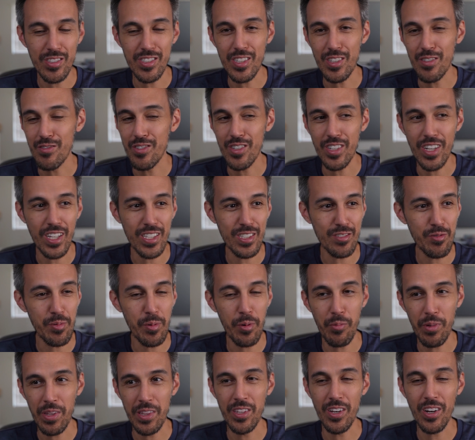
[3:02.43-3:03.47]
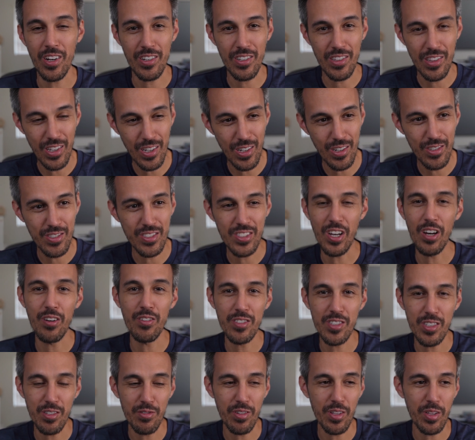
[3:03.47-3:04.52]
if you guys are familiar with Dunk Lows,
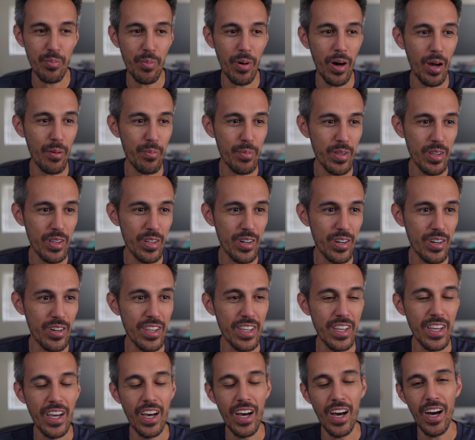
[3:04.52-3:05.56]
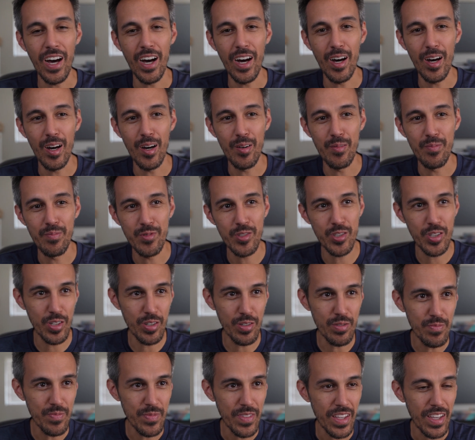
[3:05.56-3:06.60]
obviously a really popular
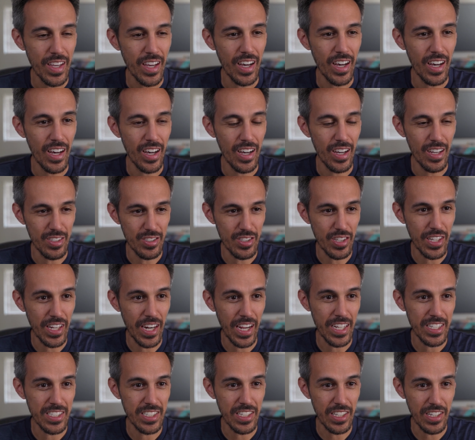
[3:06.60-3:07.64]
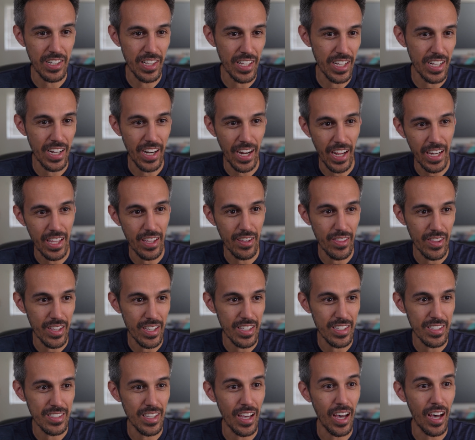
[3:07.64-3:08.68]
shoe. So you could actually click on any of
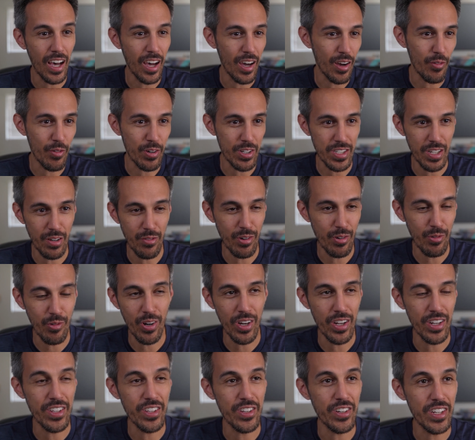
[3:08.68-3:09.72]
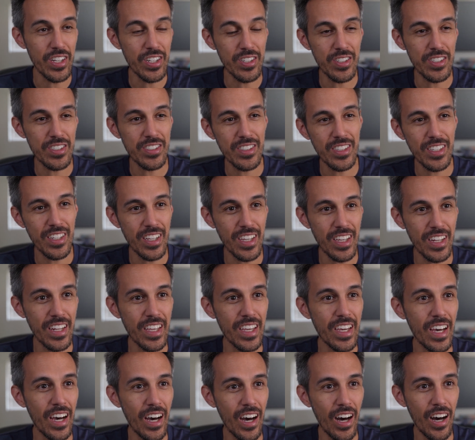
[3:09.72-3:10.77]
these, whichever one you're interested in,
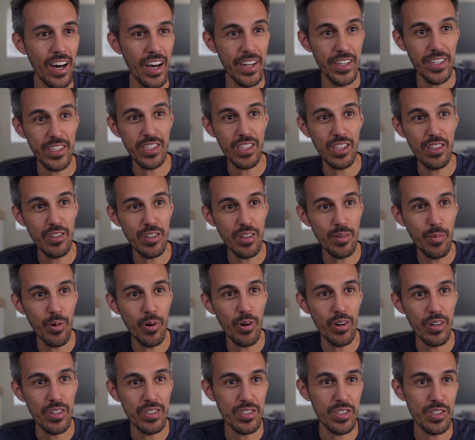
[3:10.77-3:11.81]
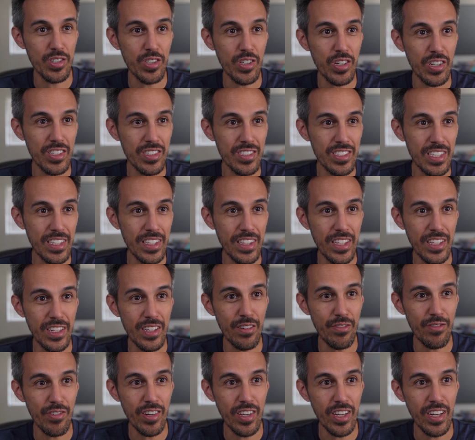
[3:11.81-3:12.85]
and you could learn more. So you could see the
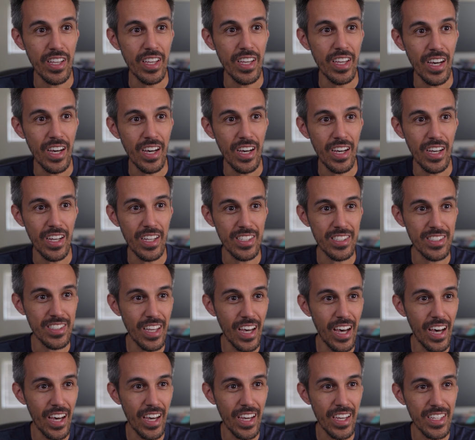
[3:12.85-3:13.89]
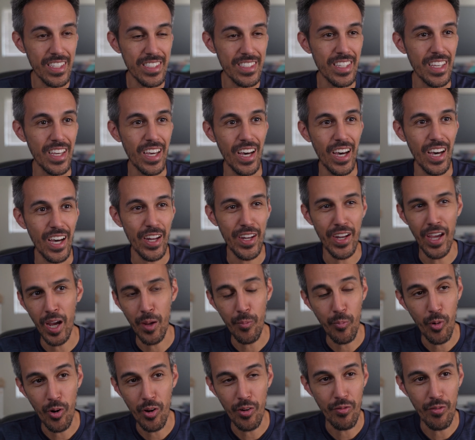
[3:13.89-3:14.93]
different size,
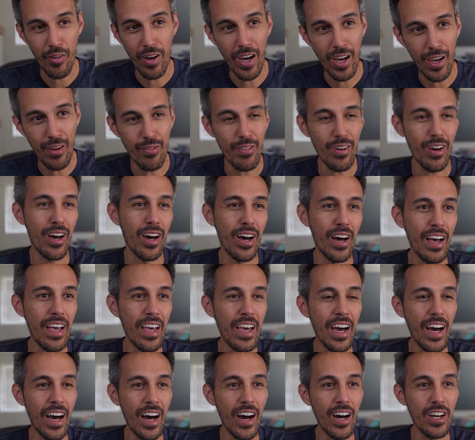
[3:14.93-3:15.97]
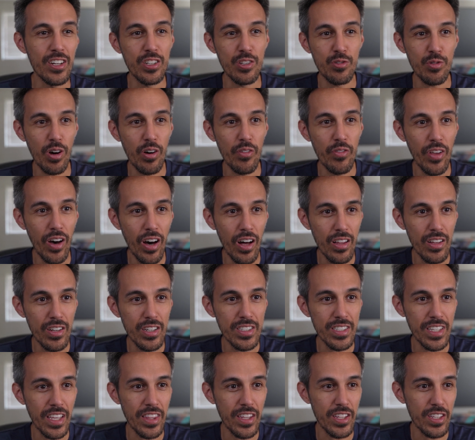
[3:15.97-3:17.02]
9.5,
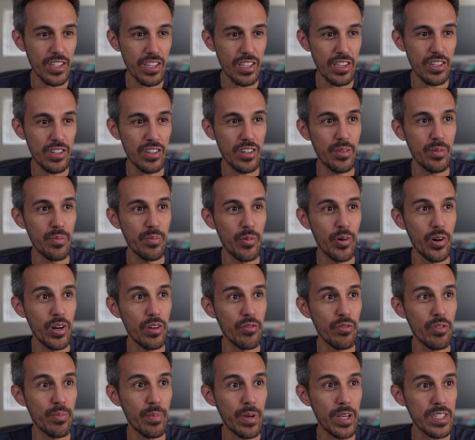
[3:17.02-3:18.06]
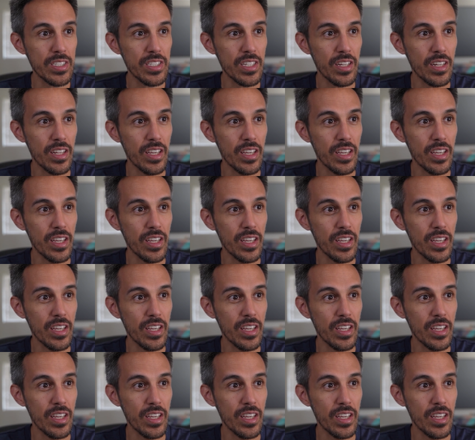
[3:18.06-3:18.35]
$112, and then you can learn more information